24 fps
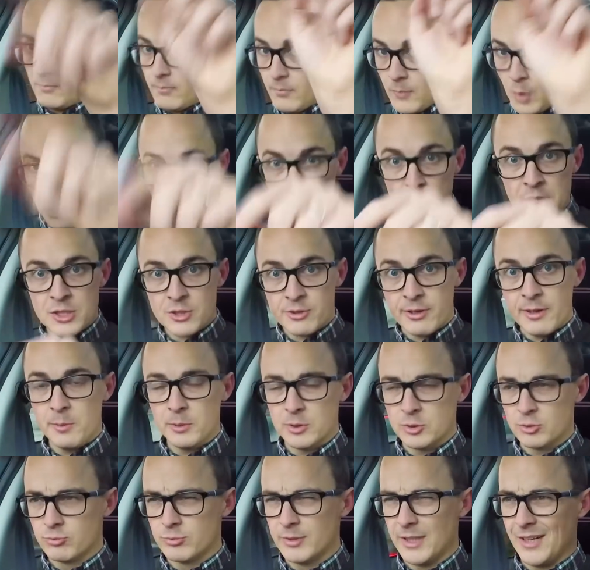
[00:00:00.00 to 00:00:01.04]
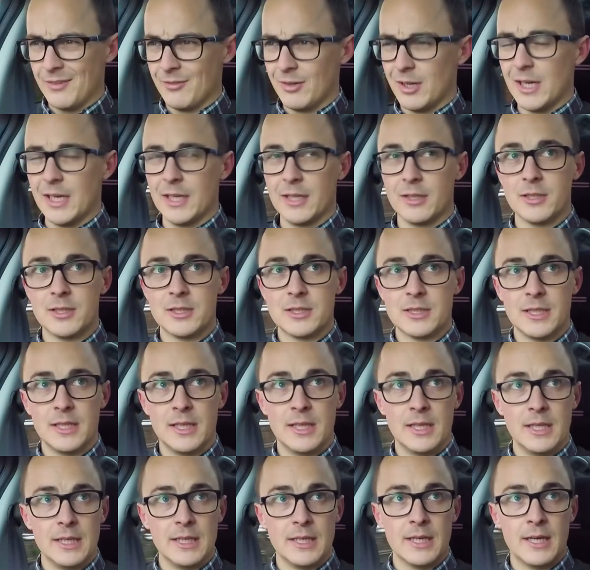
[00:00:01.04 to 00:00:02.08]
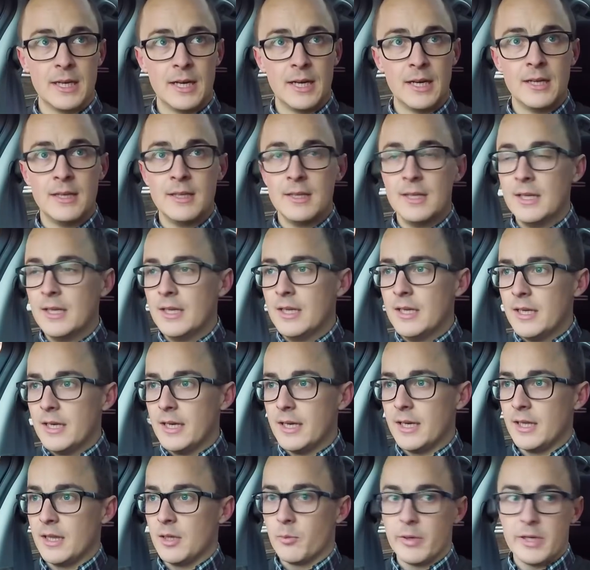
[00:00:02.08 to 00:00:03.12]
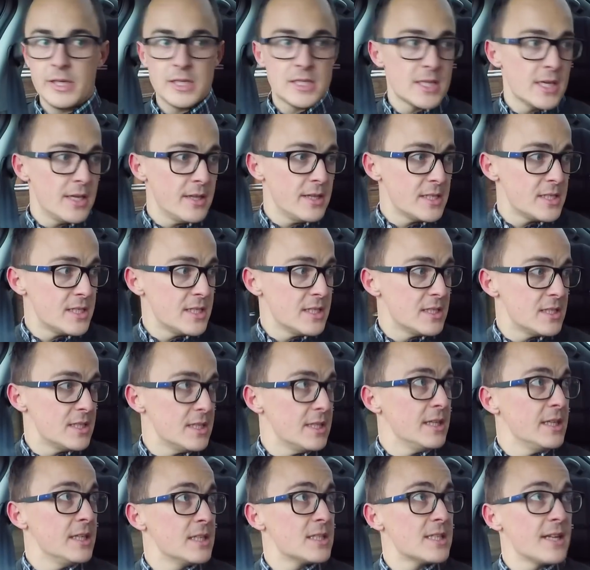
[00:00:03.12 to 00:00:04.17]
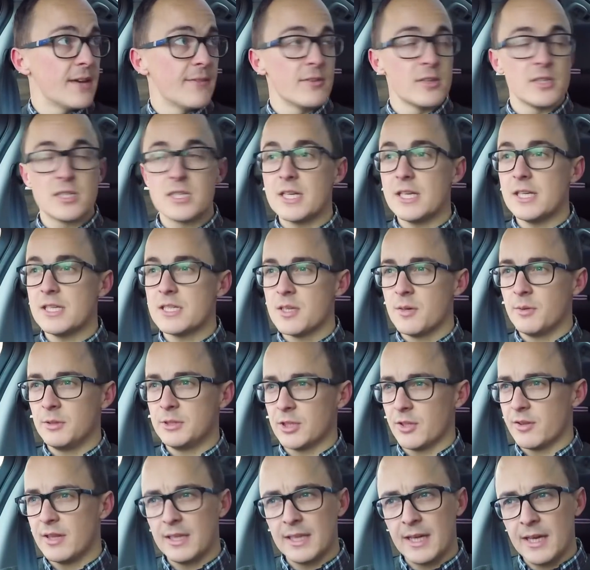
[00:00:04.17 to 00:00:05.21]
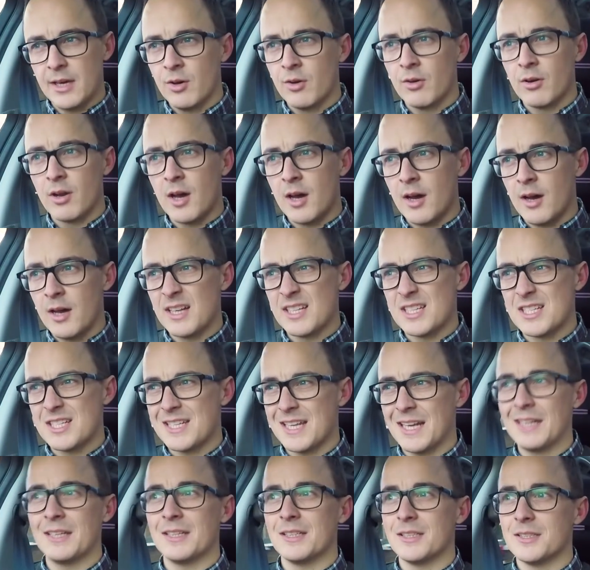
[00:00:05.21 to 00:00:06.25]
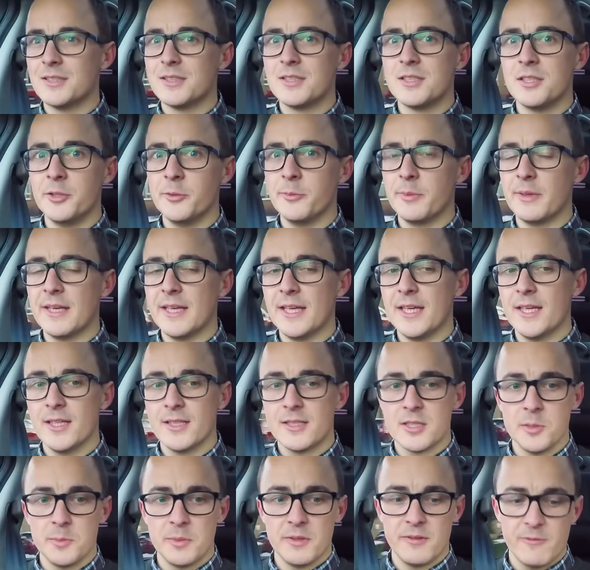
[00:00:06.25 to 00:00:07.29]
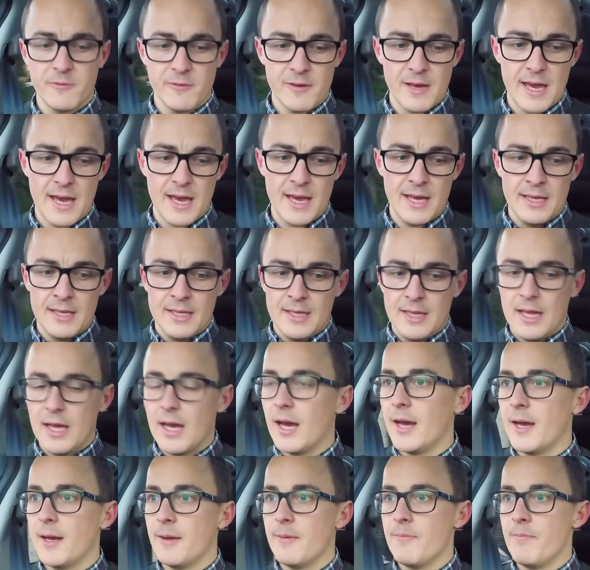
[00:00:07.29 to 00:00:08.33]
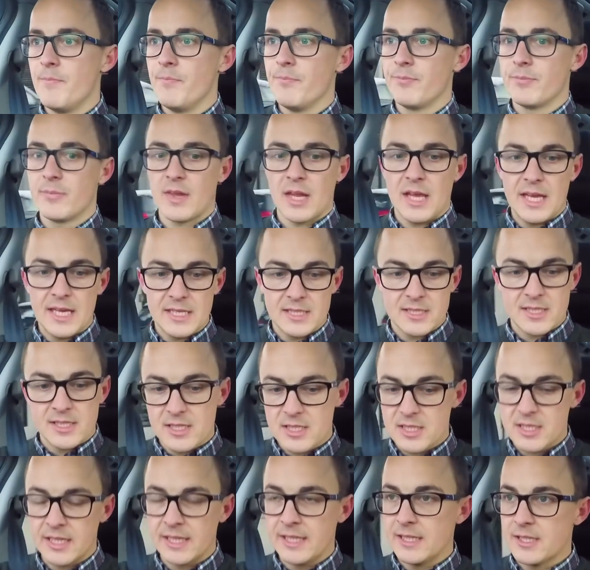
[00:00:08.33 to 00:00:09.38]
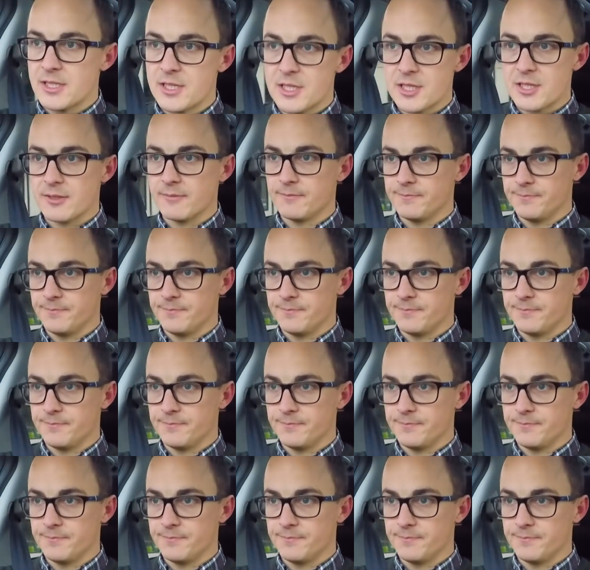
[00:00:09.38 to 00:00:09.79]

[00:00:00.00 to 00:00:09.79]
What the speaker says: windscreen, which is really good in the winter. This is the 7-seater, which I think they all are as standard, to be fair. Heated seats,